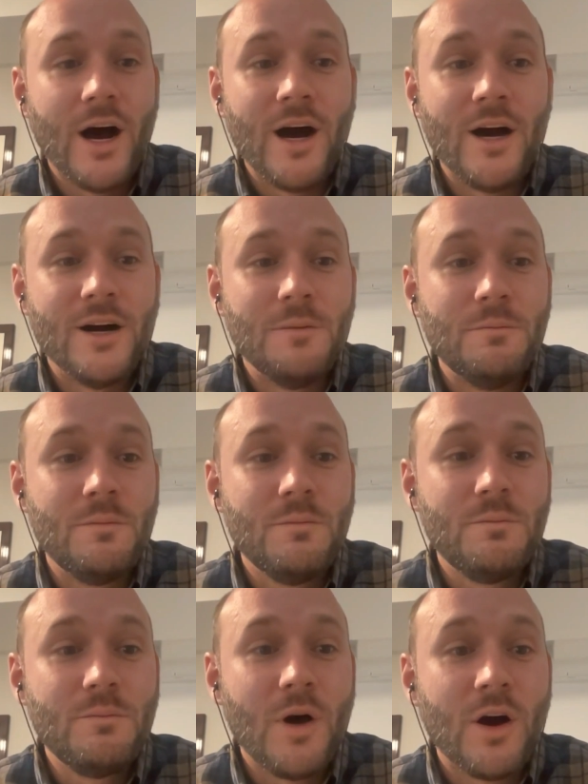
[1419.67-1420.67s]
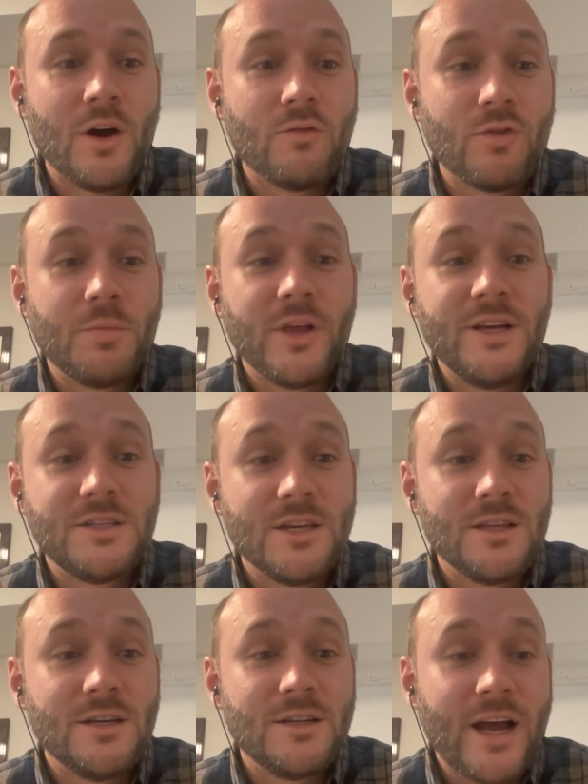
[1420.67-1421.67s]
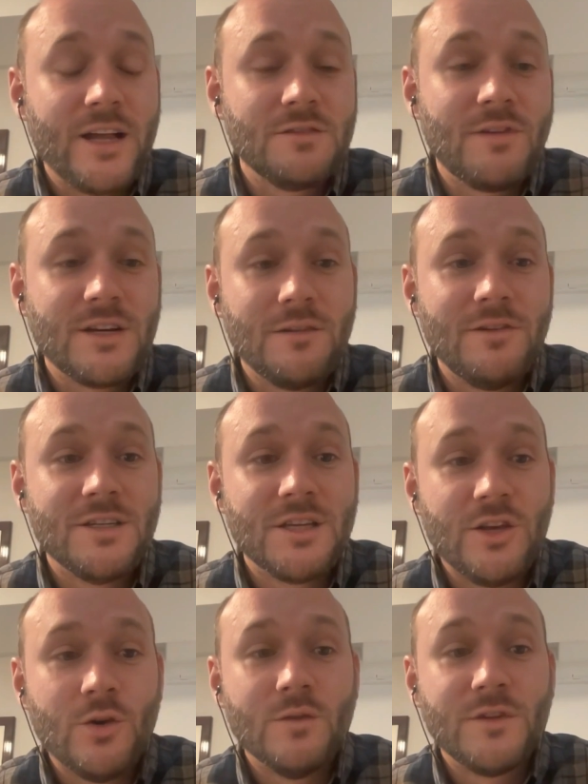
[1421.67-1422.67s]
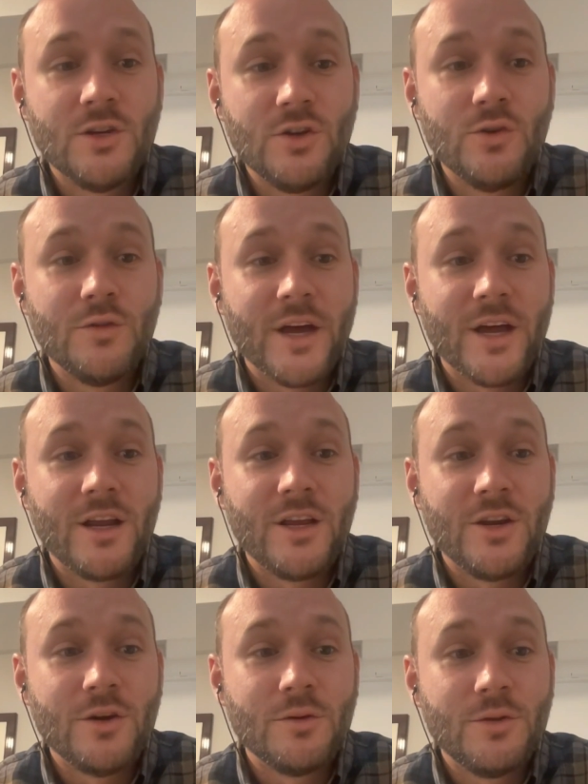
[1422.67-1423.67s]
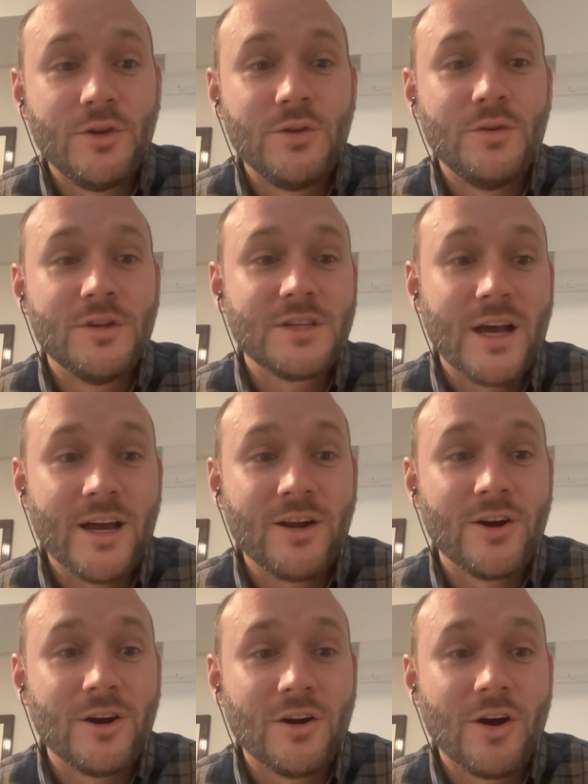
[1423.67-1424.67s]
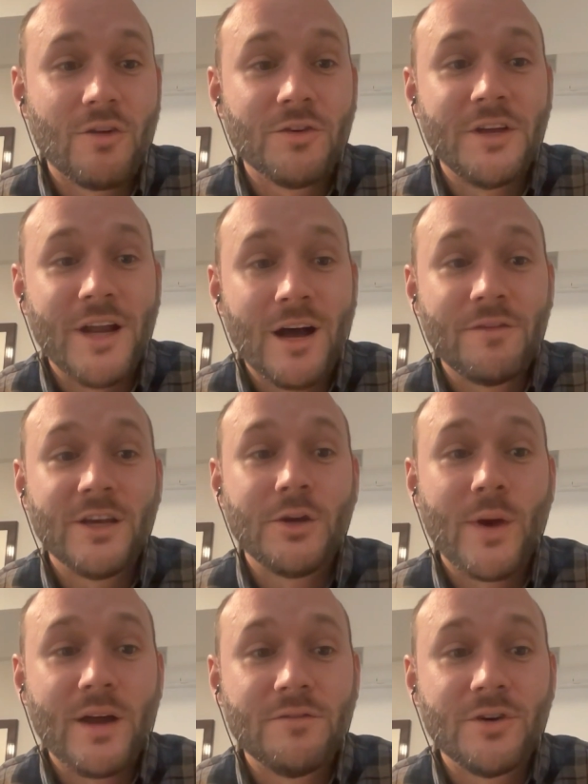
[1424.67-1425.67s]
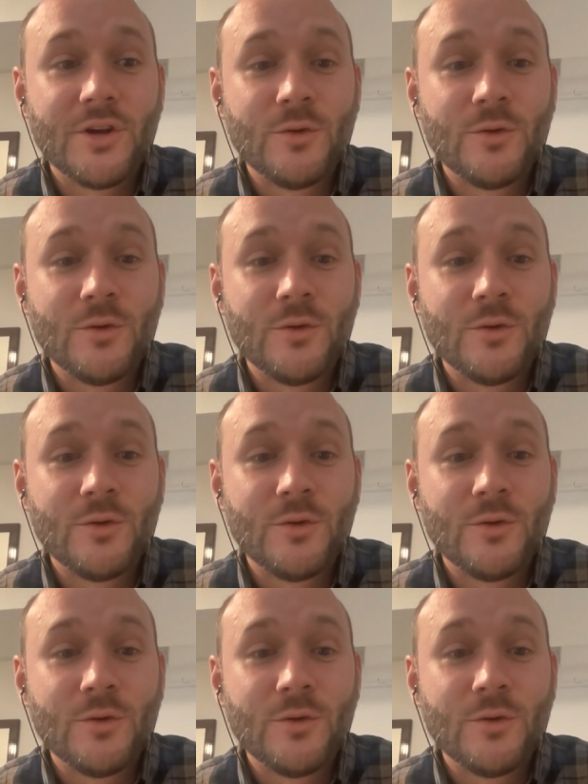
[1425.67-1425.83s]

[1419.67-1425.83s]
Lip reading: are replacing the kinds of activities that you have to do that you decide are really not value add for